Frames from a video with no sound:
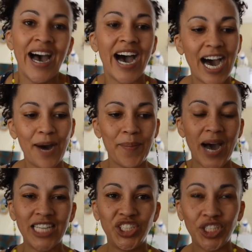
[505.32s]

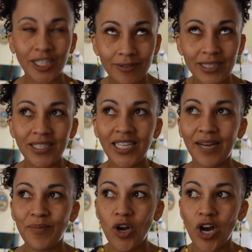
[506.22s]
I generally
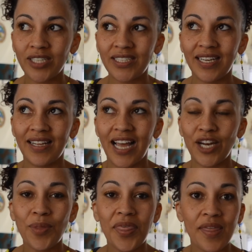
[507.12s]
am not, I
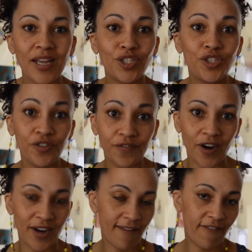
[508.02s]
don't think too far in
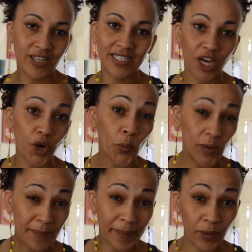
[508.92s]
advance. I go week
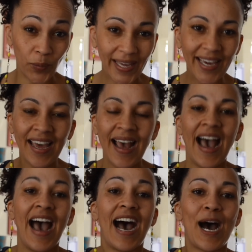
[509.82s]
by week.
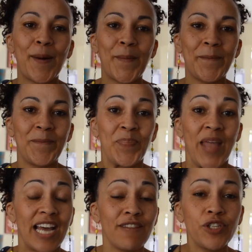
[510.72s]
And
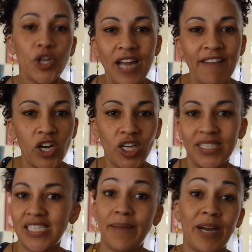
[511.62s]
if you don't have a lot of
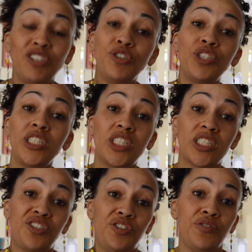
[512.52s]
time, I usually just
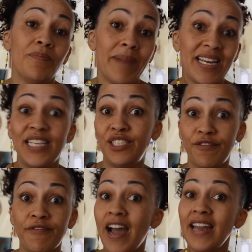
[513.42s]
do Monday to
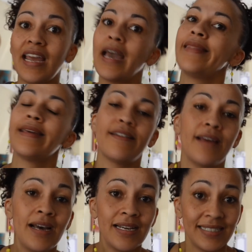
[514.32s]
Friday, and then
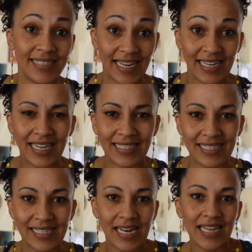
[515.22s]
Saturdays and
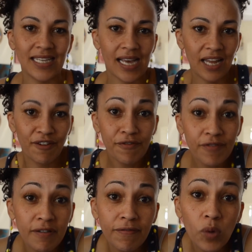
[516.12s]
Sundays are kind of free
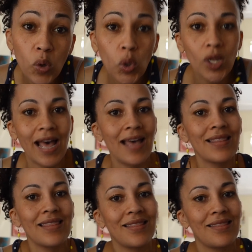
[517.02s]
for all,
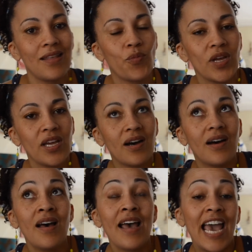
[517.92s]
and we are
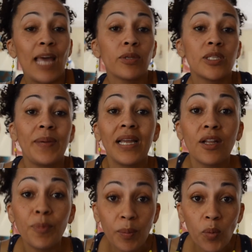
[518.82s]
able to be a little
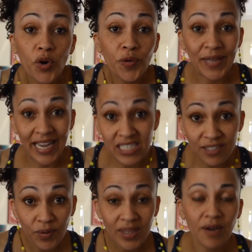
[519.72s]
bit more creative
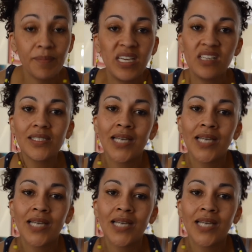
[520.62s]
with our meals.